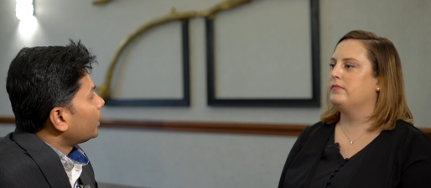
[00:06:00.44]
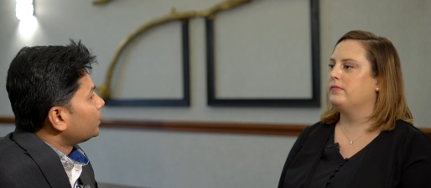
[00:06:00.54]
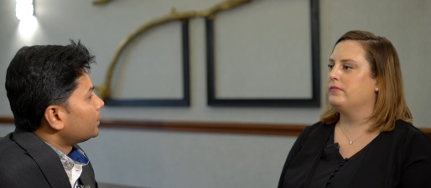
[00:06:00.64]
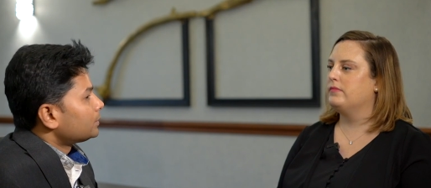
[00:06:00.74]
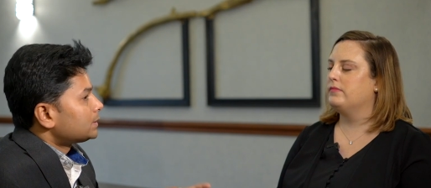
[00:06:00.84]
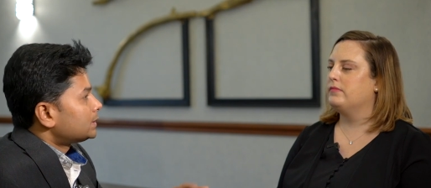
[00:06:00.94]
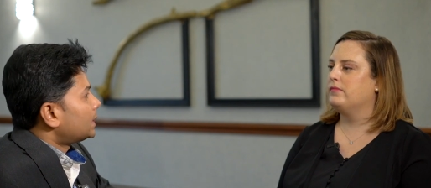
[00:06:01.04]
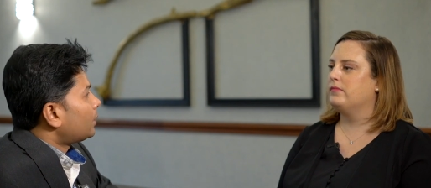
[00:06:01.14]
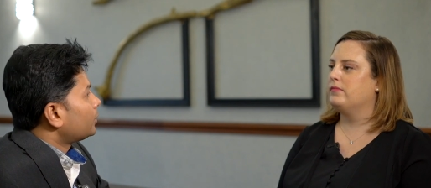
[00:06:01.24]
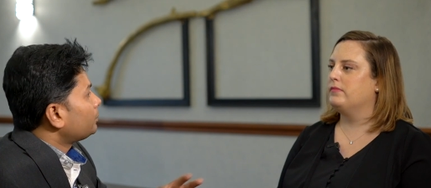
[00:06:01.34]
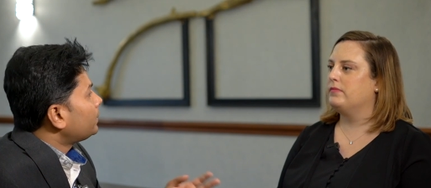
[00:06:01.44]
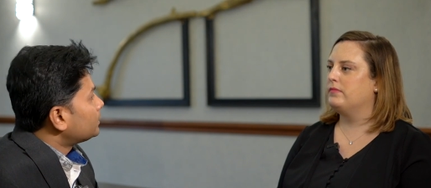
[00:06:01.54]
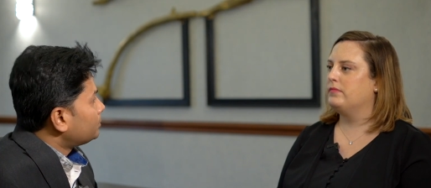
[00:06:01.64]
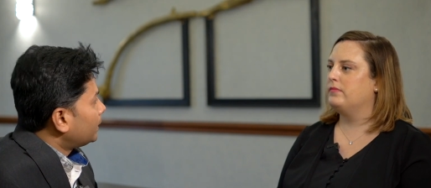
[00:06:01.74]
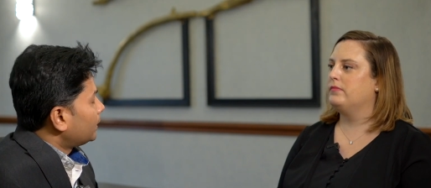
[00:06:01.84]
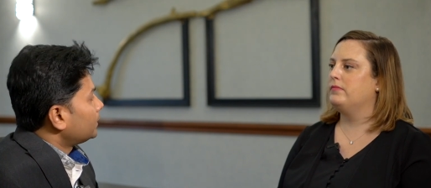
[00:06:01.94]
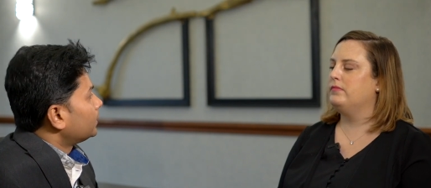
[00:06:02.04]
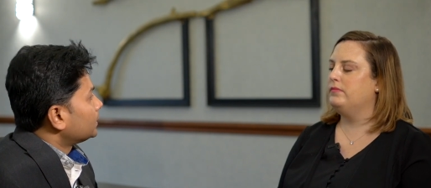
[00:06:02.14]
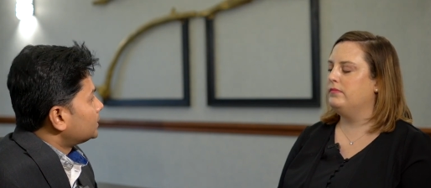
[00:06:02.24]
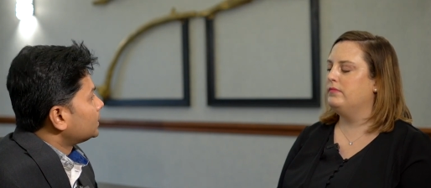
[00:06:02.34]
Speaker 1: vendor versus now we are piecemealing
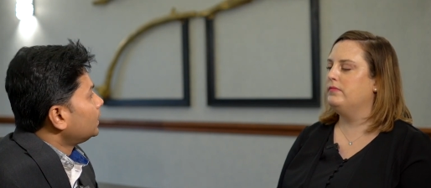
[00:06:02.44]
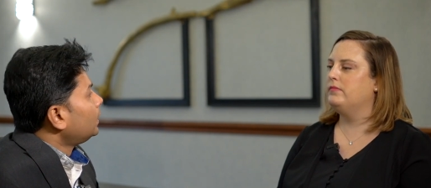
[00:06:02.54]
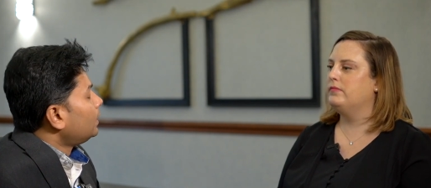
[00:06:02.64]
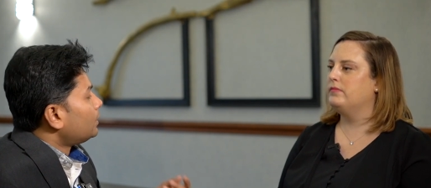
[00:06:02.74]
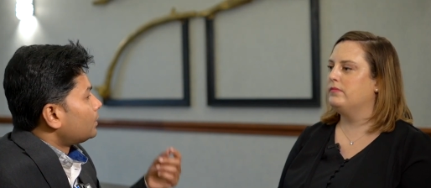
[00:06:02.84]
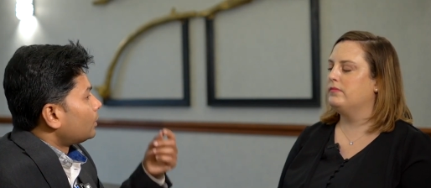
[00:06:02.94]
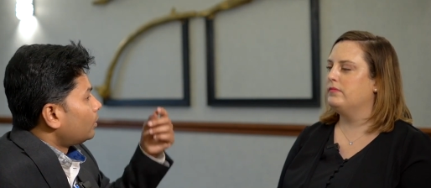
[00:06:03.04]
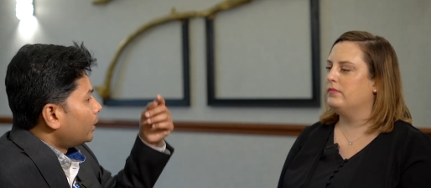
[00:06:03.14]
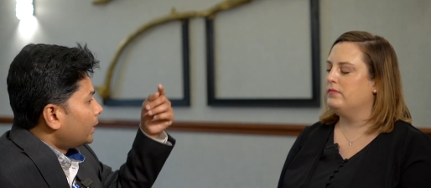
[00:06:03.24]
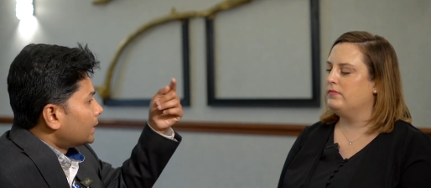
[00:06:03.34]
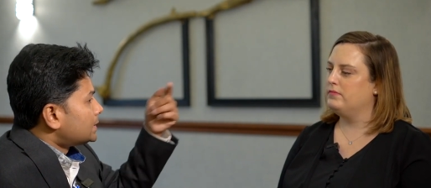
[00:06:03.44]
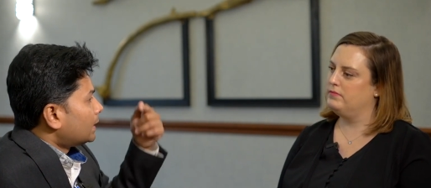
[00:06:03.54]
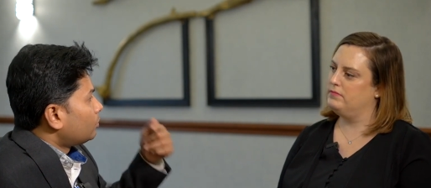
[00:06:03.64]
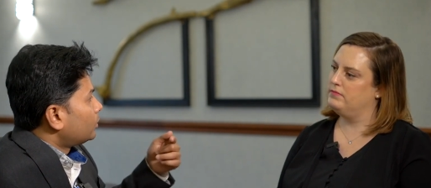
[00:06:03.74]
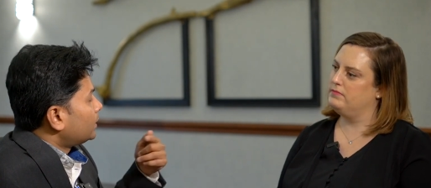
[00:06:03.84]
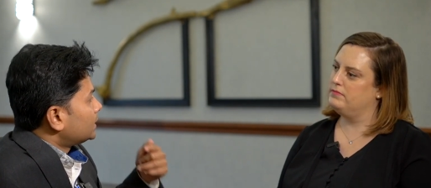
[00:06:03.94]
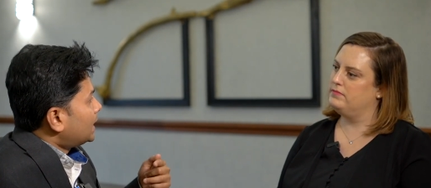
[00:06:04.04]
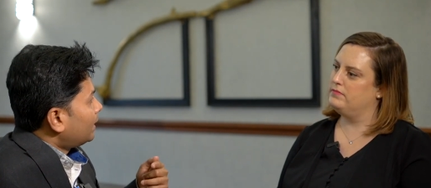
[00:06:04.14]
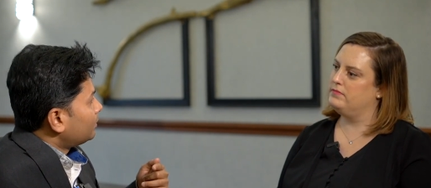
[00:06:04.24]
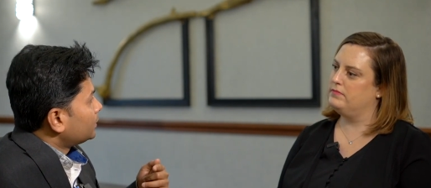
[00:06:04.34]
this. Mm-hmm. So it ends up with us
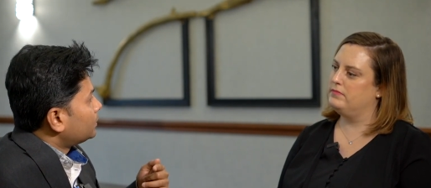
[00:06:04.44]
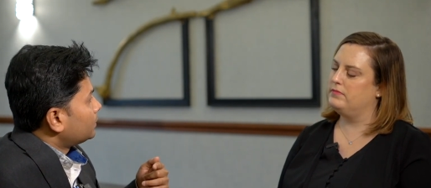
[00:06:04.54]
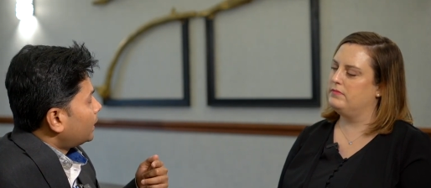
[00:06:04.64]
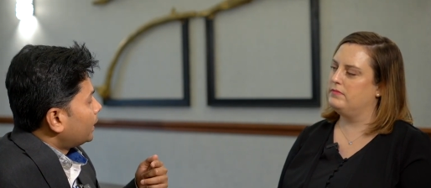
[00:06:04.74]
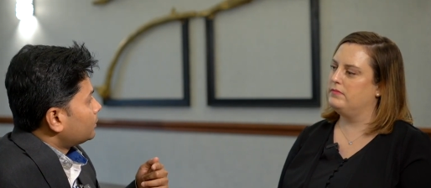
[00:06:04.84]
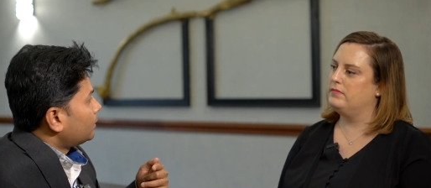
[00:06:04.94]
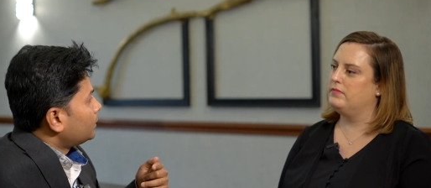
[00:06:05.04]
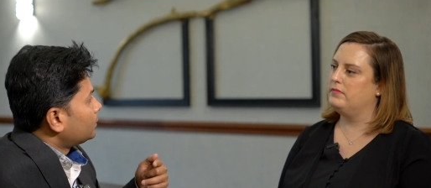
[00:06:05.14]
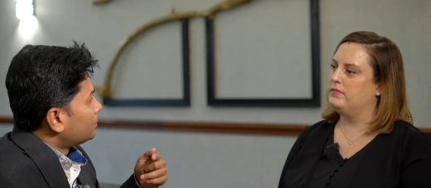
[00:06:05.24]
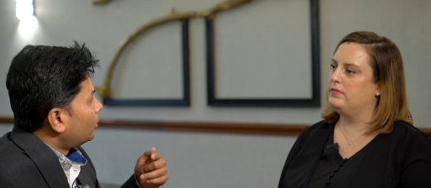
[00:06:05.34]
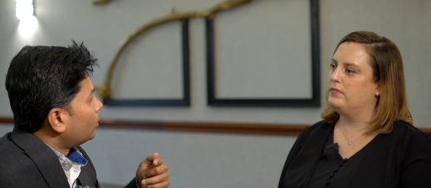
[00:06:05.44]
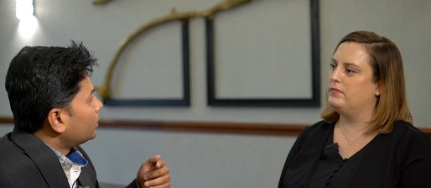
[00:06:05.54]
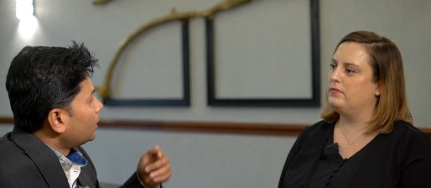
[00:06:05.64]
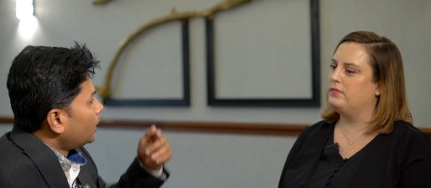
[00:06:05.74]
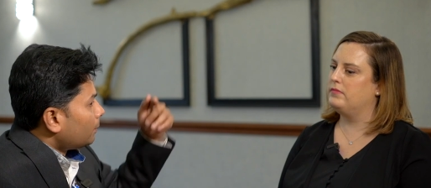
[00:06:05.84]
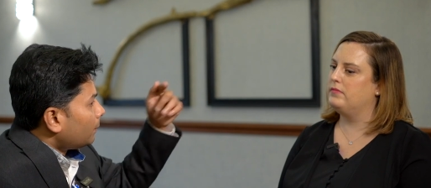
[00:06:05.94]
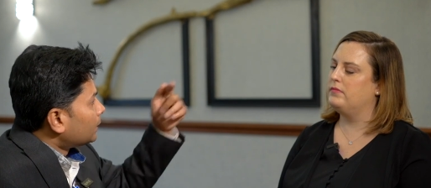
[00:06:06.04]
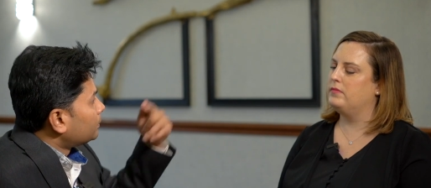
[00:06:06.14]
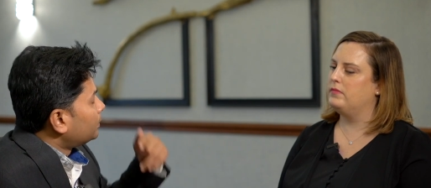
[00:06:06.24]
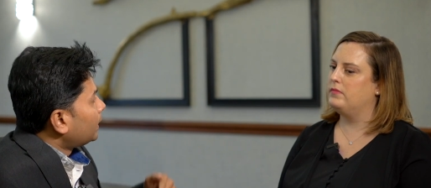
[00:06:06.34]
having to actually support
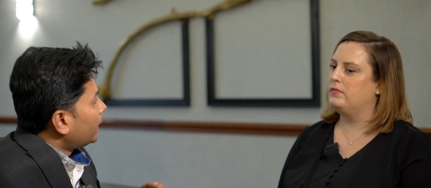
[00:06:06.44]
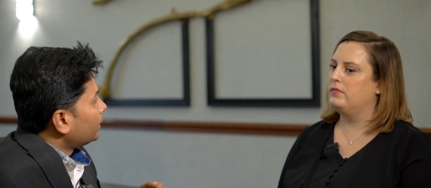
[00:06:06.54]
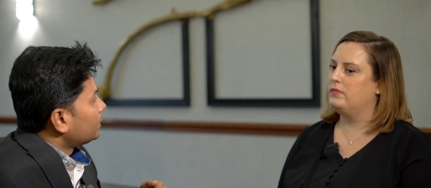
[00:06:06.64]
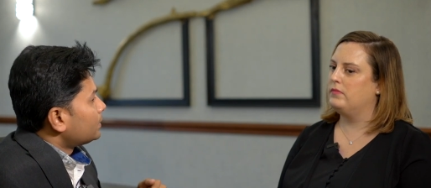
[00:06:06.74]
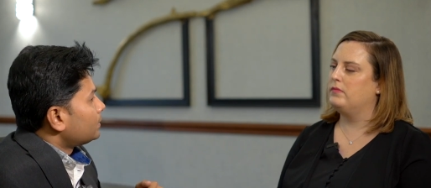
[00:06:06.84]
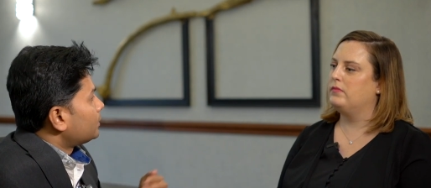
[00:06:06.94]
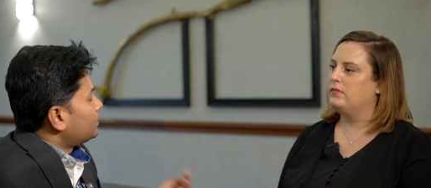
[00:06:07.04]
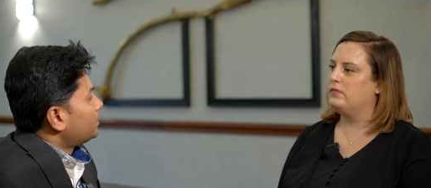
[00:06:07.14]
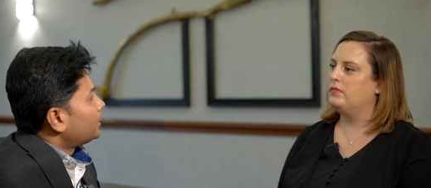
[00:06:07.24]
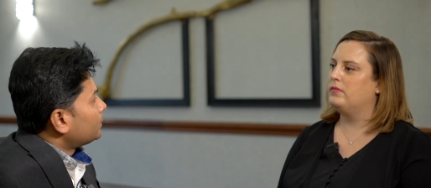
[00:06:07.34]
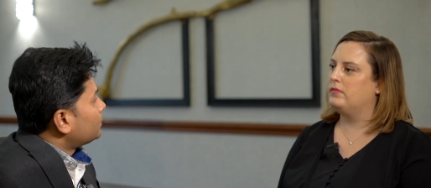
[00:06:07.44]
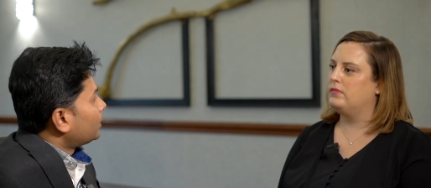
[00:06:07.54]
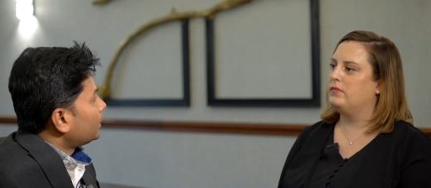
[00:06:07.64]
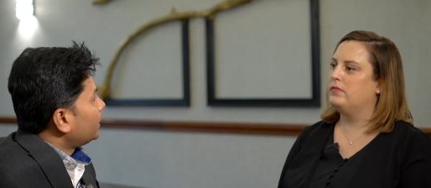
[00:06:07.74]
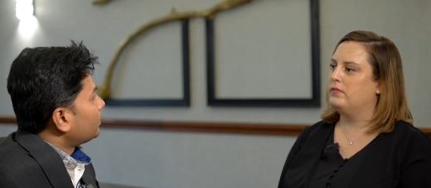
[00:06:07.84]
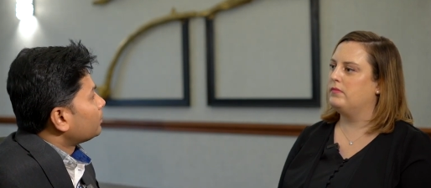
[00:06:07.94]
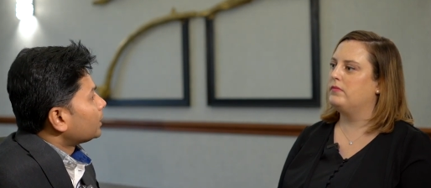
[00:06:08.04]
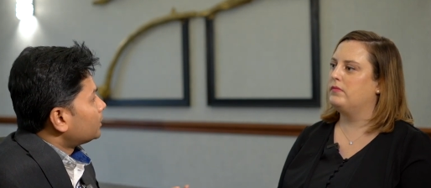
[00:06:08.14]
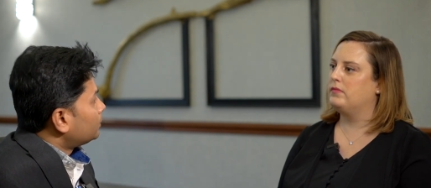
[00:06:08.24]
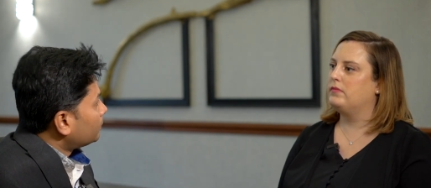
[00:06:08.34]
multiple layers and distributing this money among
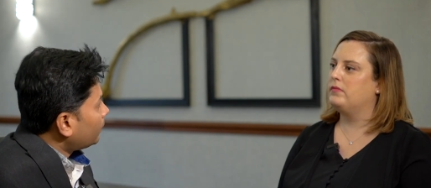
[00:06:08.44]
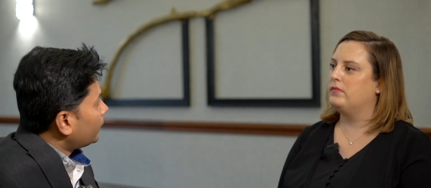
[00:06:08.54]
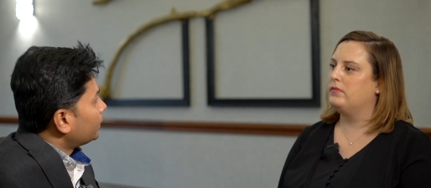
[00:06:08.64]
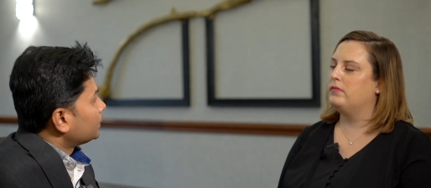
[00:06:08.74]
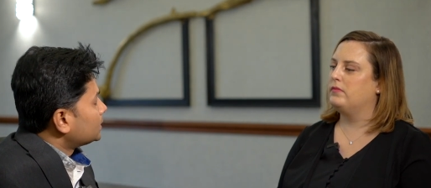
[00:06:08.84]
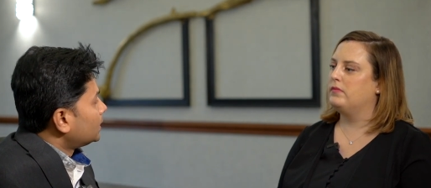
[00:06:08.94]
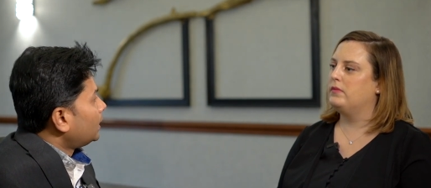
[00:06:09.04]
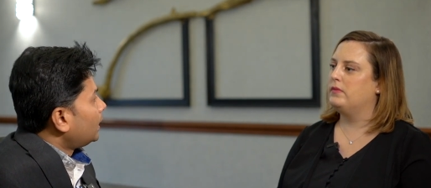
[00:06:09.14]
multiple players.